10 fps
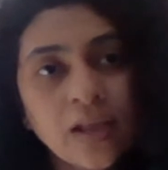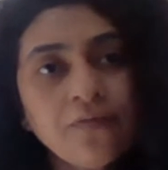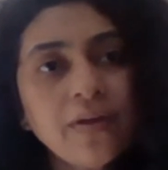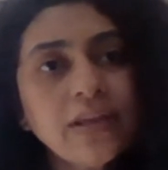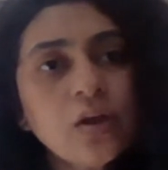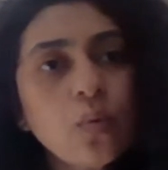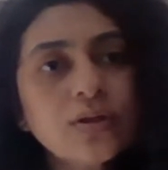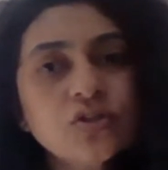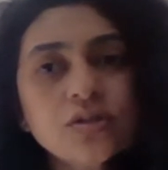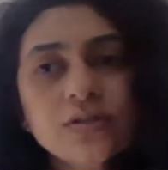If any
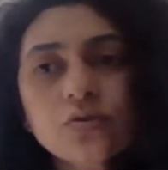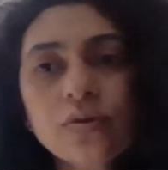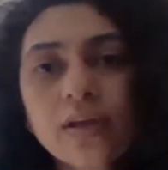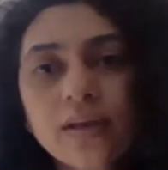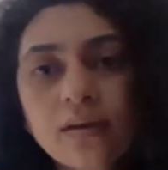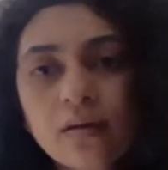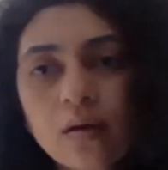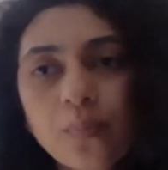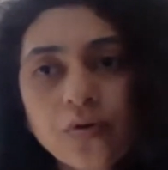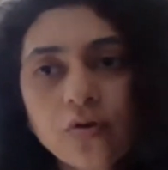questions, you can
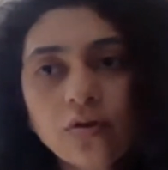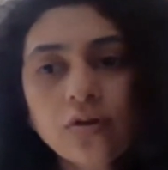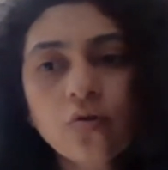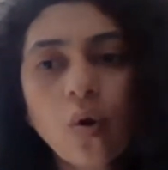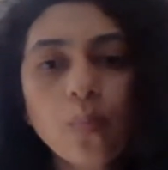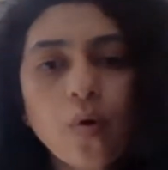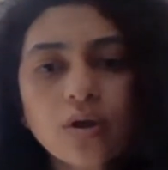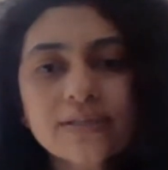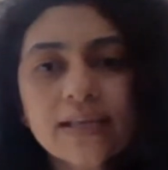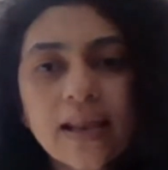put it on the
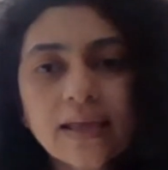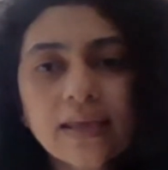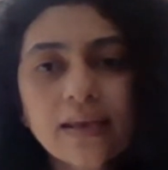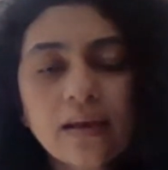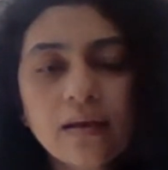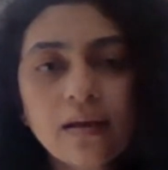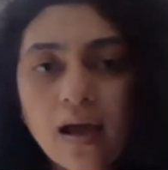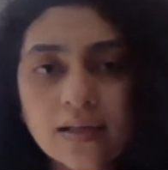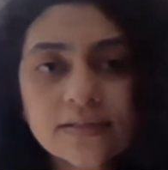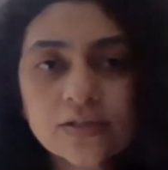Dropbox and I can
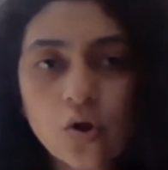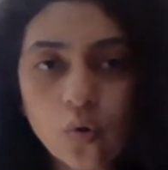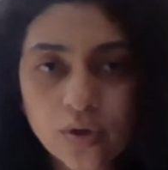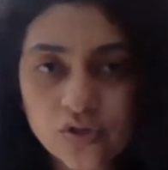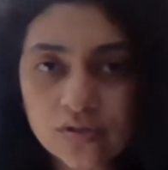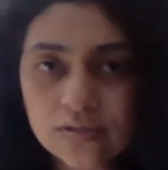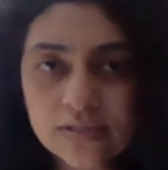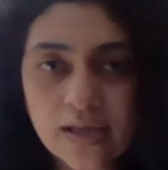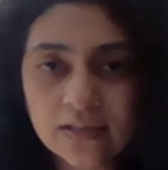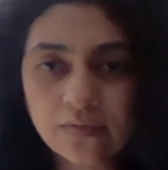answer your
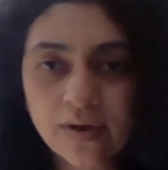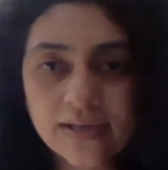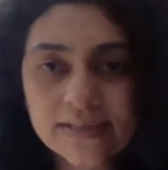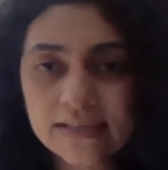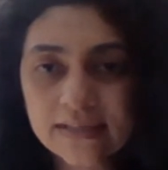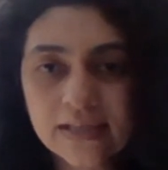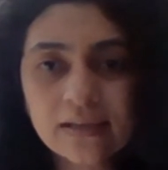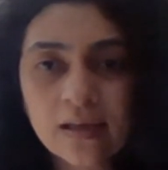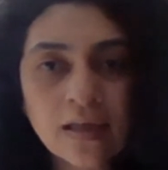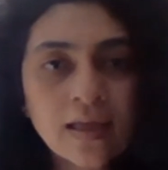questions. Otherwise, I
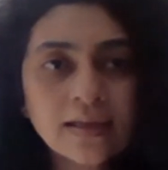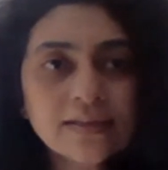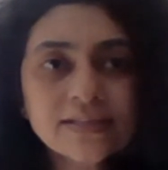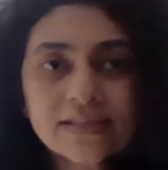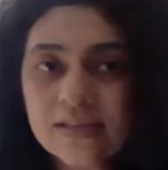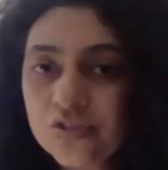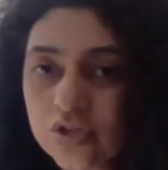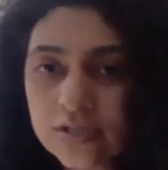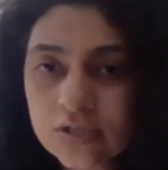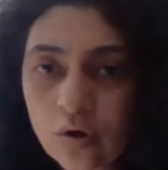think this is a
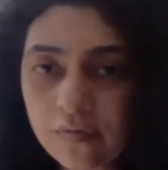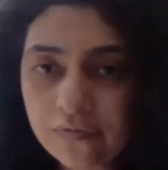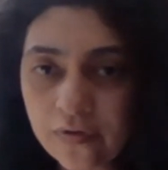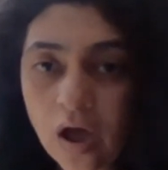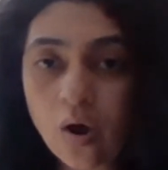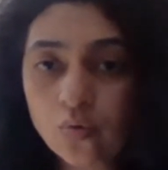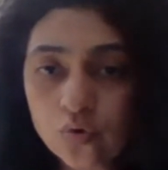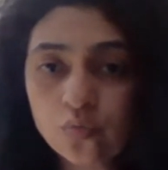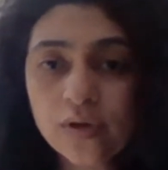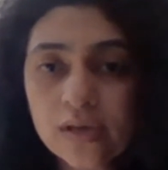gist of how
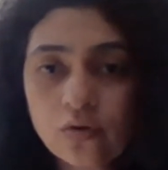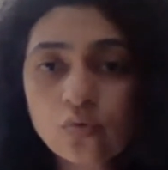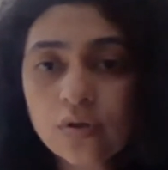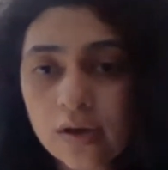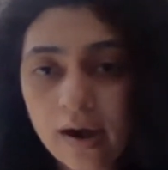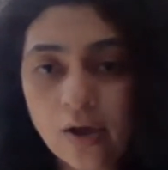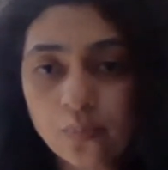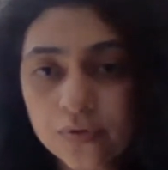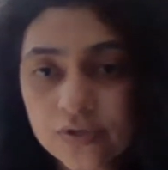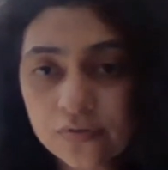do we do the
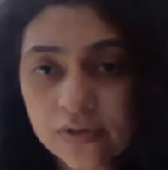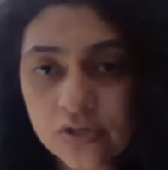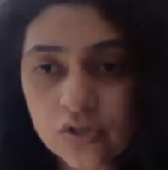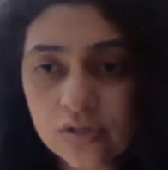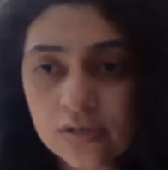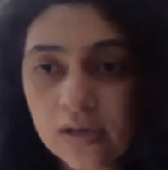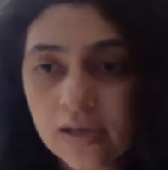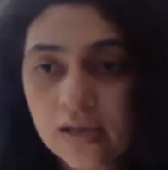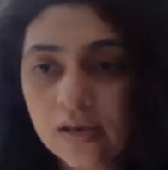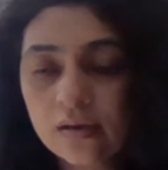cryopreservation
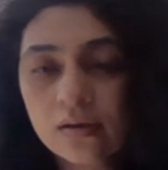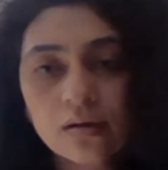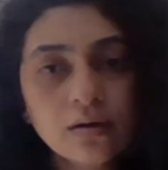in